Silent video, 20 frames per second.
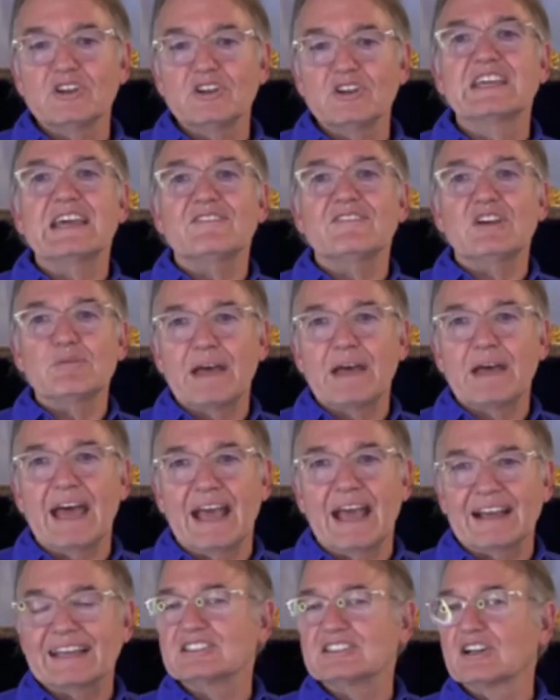giving
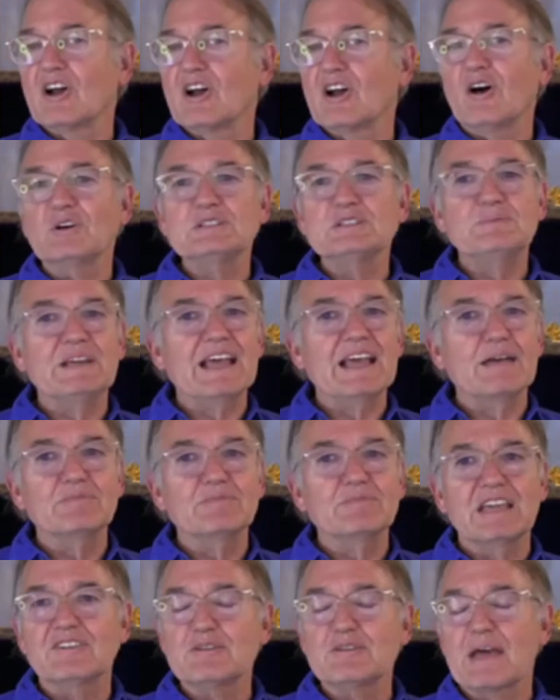back, it should always be, I'm
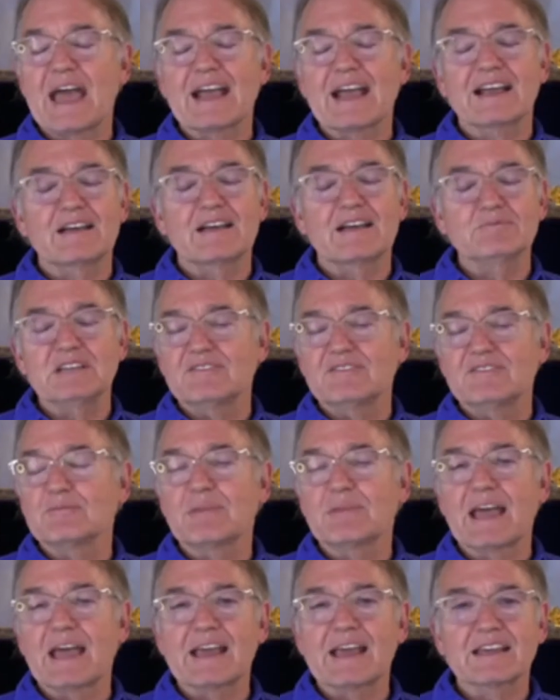giving back, I'm giving
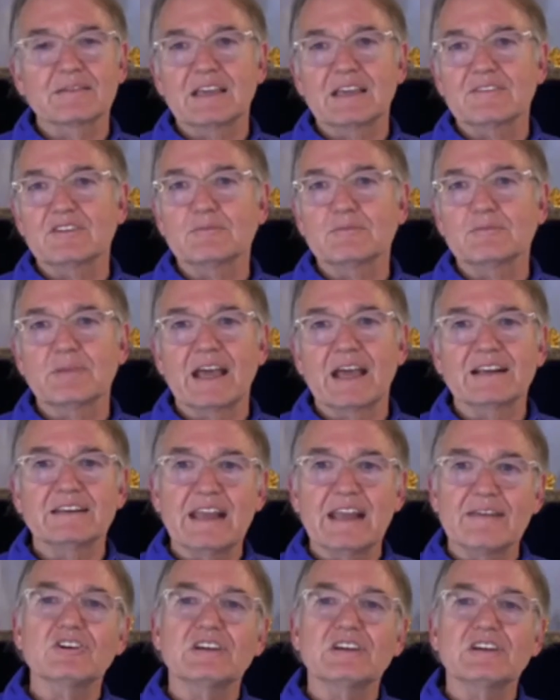back, I'm giving back.
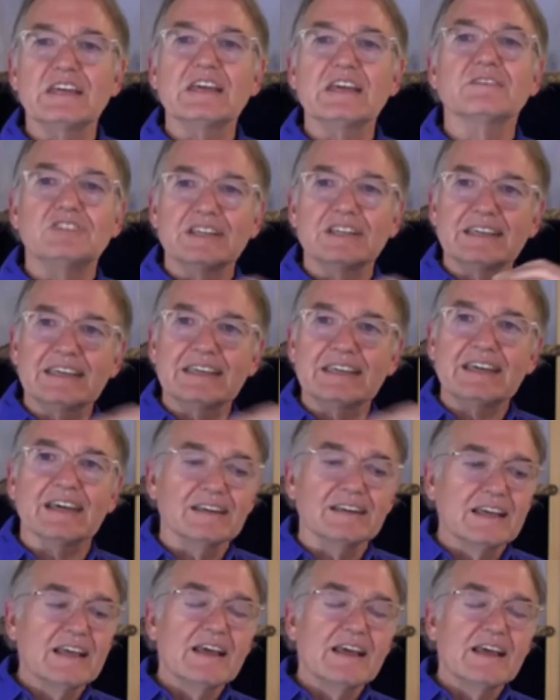Never give to
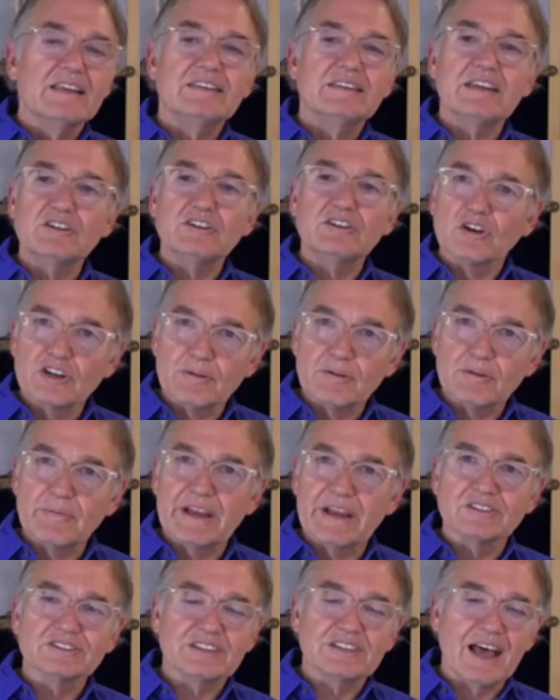get. Then you're on your
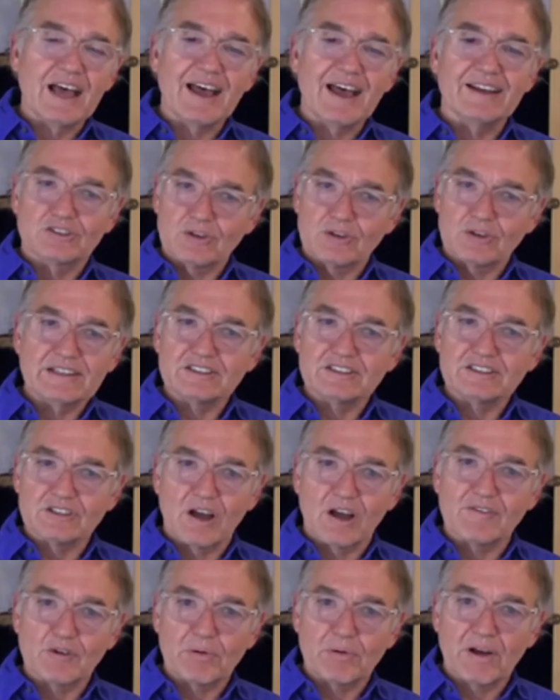male side. You're trying to
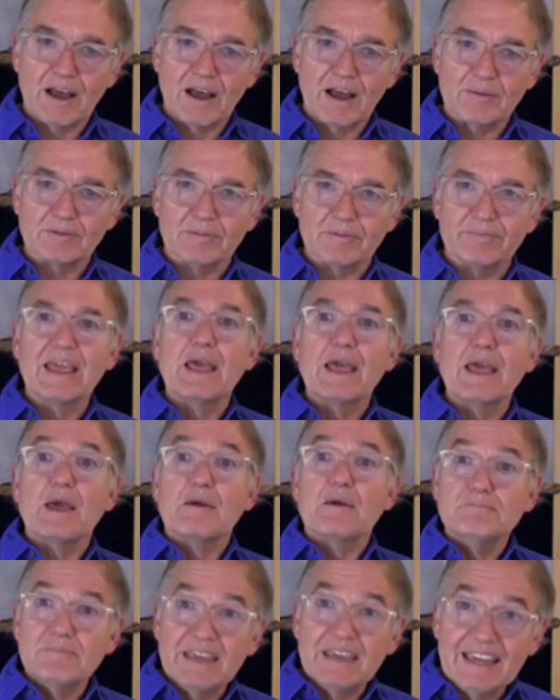solve a problem.
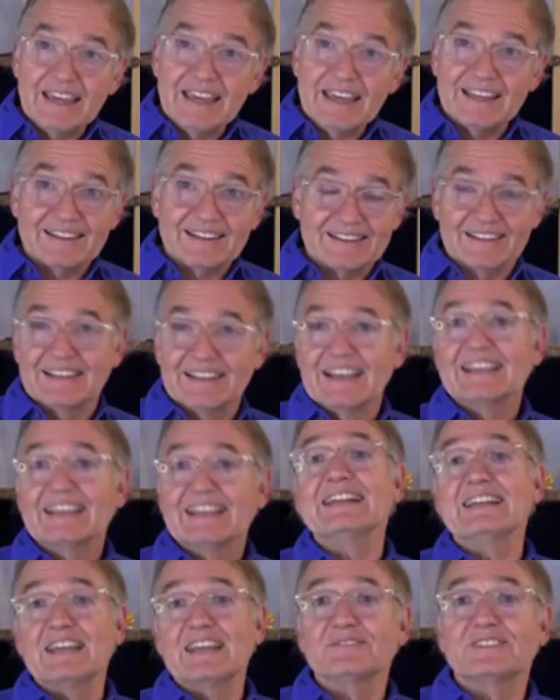Men
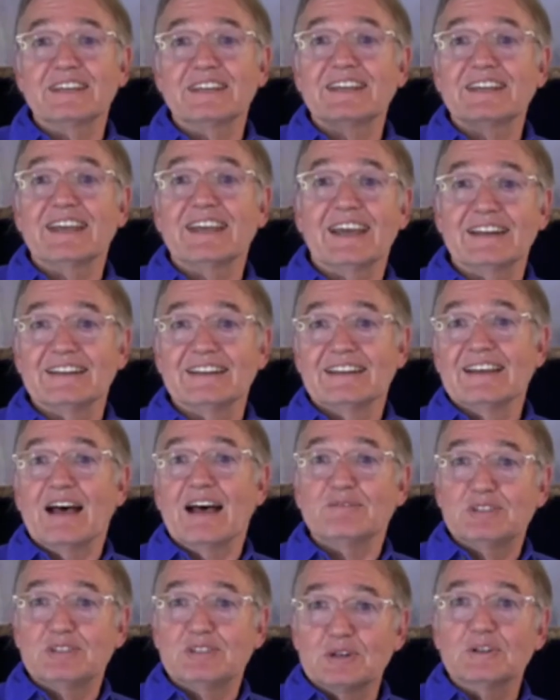can give to get.
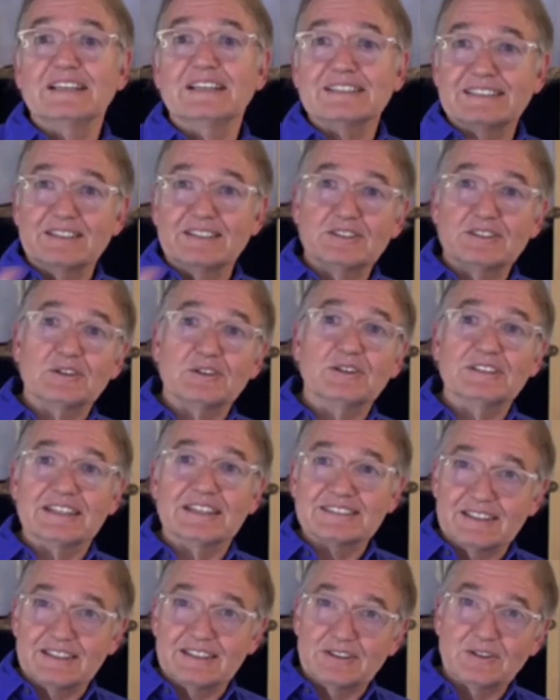I'm doing this and doing
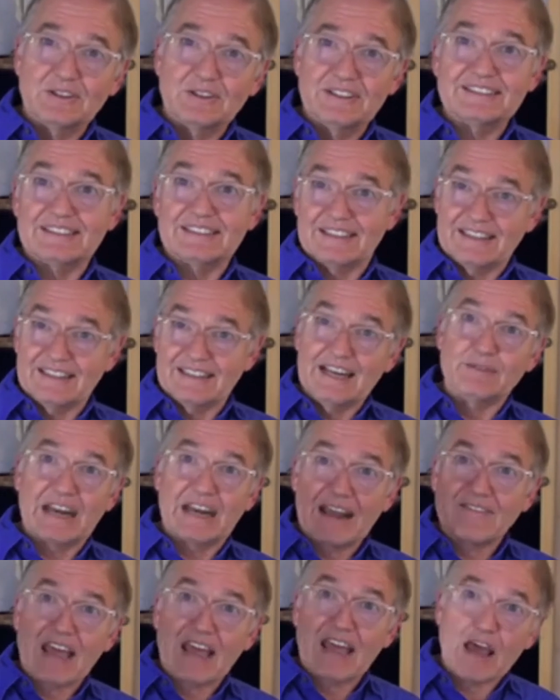this and doing this, and then I'm going
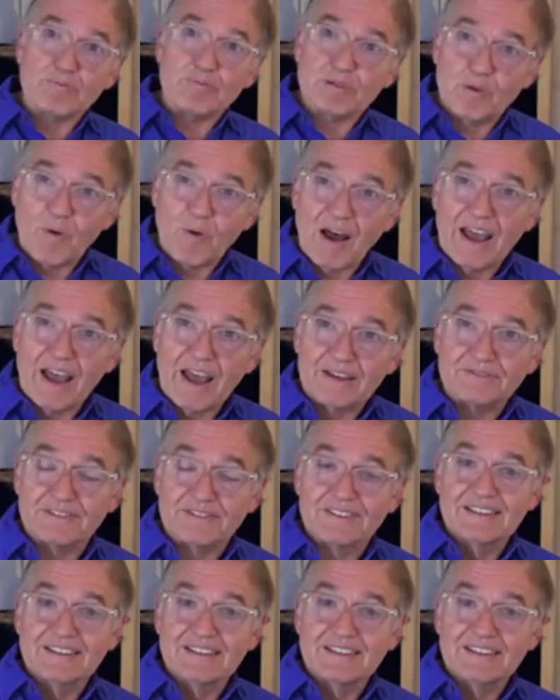to have a happy wife.